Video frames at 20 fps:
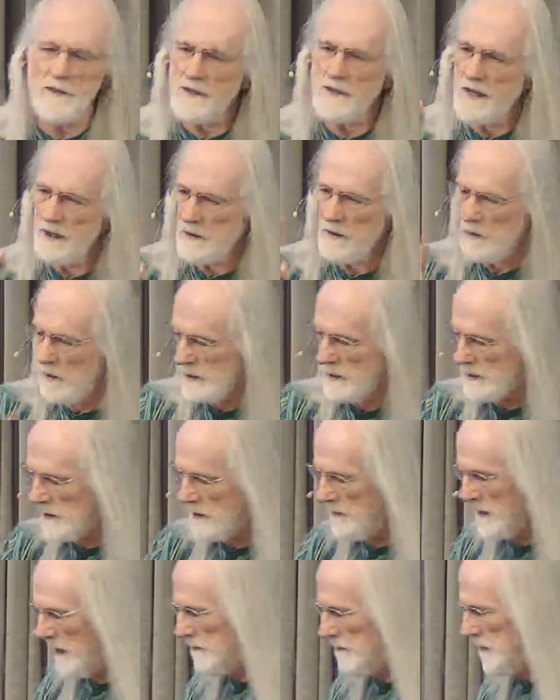they are one
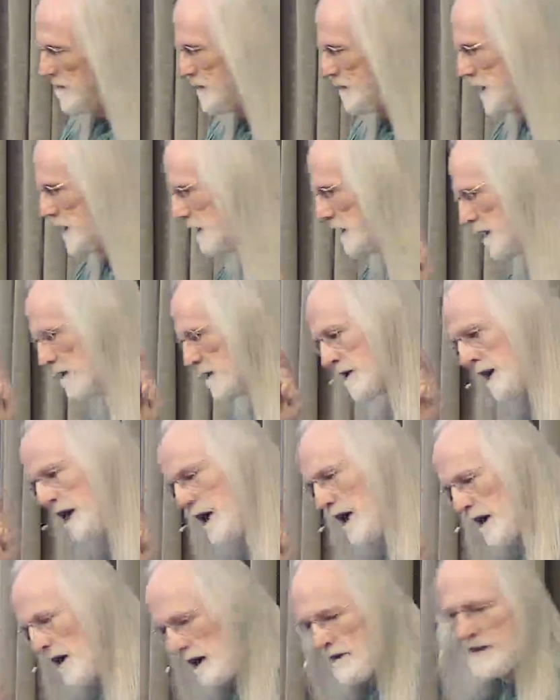commandment, because
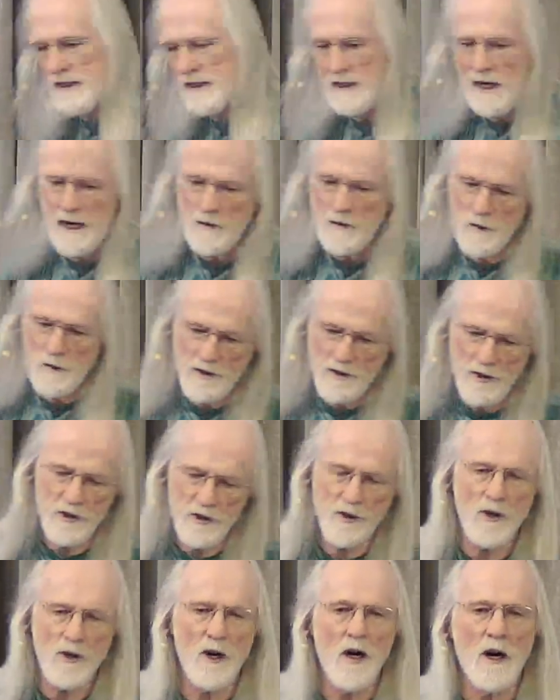loving God with all
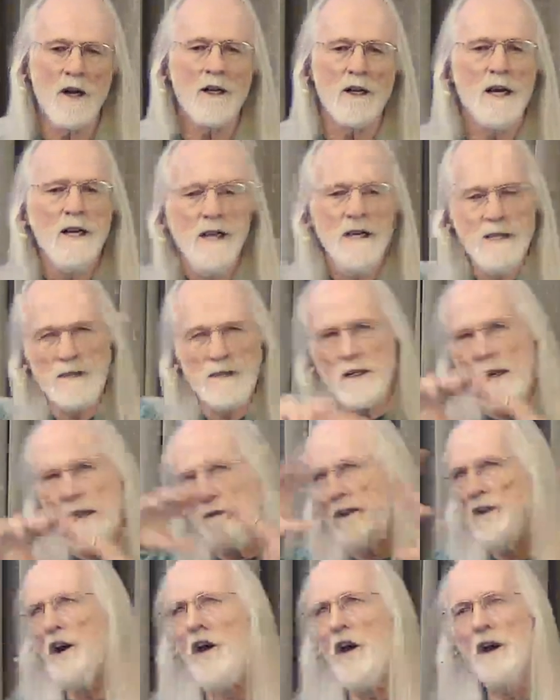your heart is
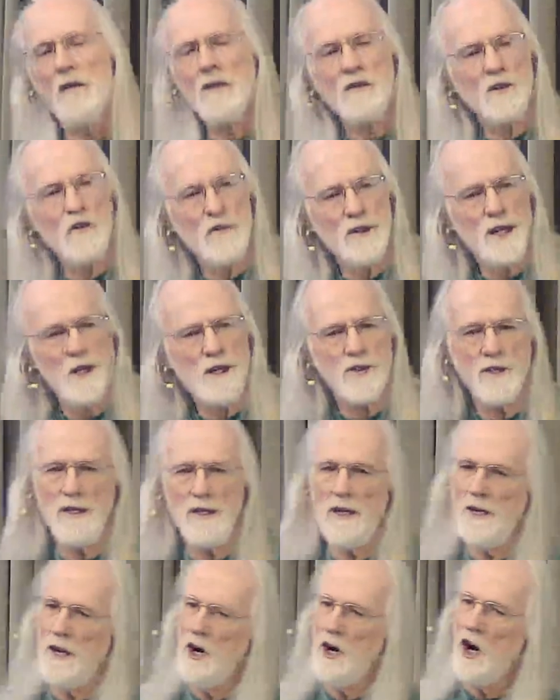loving all of creation,
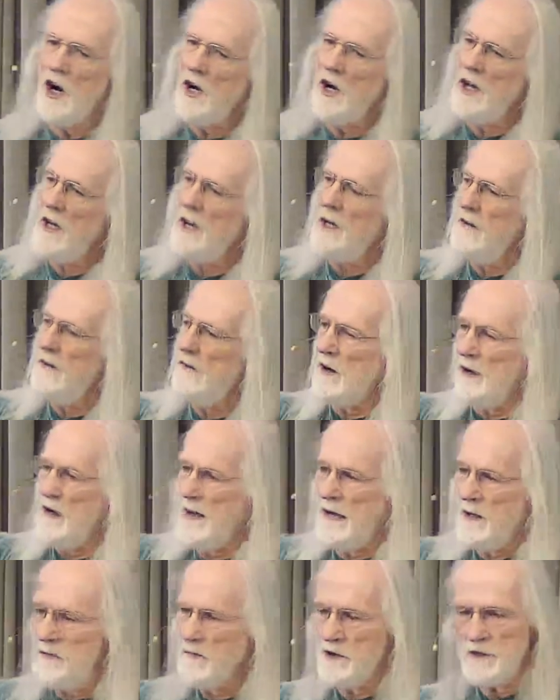and all of our
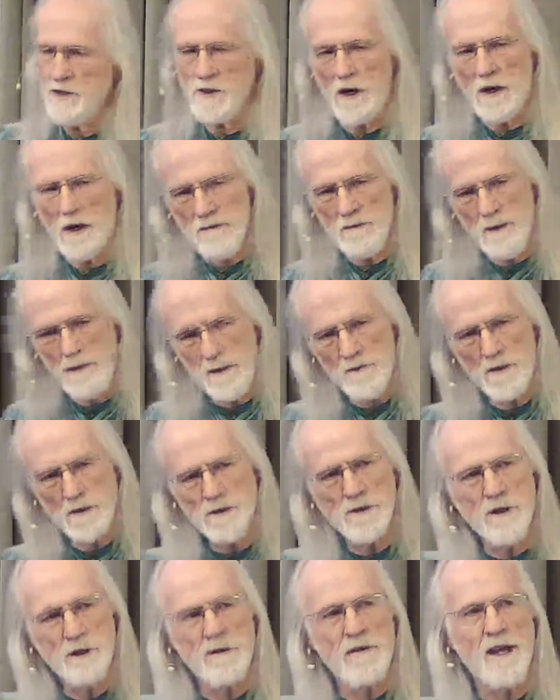neighbors are
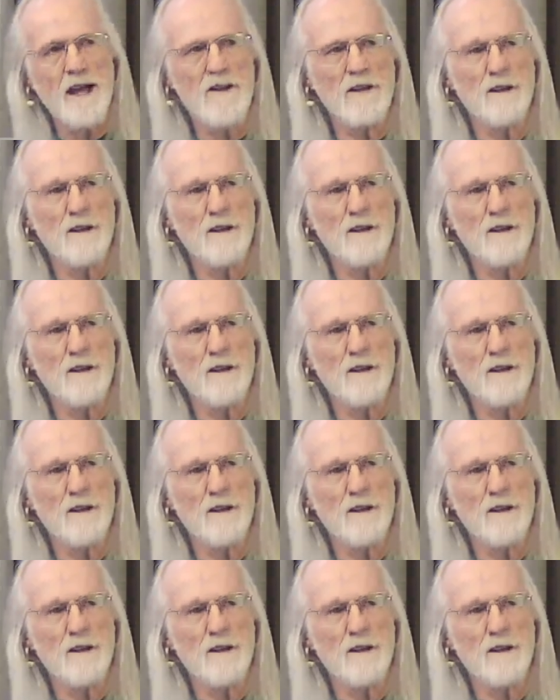members of that